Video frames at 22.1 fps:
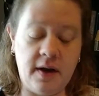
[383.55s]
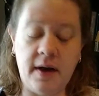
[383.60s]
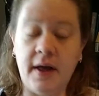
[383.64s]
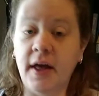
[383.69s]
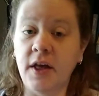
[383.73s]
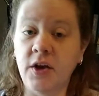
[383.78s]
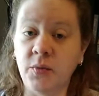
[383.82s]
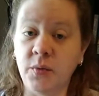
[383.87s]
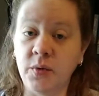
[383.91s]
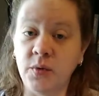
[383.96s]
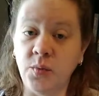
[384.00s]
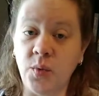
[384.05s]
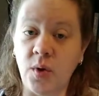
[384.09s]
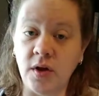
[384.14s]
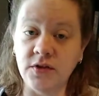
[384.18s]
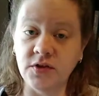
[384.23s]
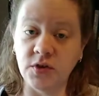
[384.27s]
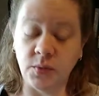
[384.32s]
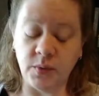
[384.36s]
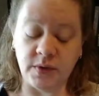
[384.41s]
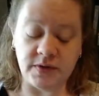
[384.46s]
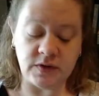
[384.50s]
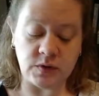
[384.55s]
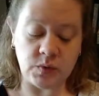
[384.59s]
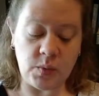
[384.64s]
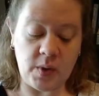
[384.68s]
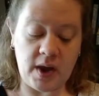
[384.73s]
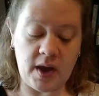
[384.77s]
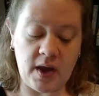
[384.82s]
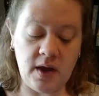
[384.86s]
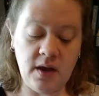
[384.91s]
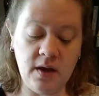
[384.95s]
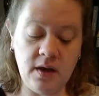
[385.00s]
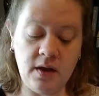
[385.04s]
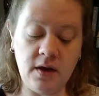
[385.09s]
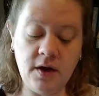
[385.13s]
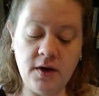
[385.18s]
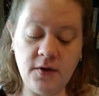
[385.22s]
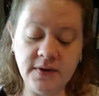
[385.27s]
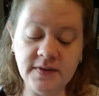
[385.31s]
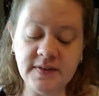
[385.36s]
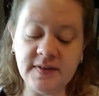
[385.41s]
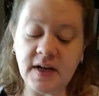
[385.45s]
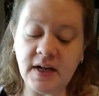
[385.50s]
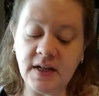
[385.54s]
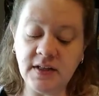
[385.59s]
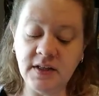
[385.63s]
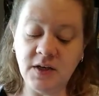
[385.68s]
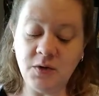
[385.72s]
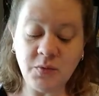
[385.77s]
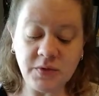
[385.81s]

And when Walter was away, Griselda